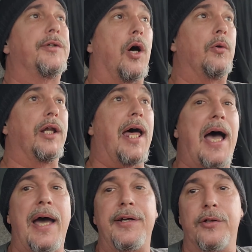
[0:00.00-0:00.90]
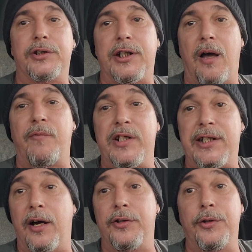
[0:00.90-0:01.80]
Don't lie to yourself and
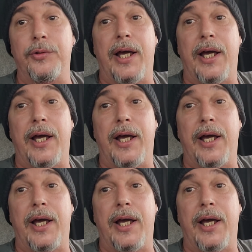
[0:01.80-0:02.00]
tell you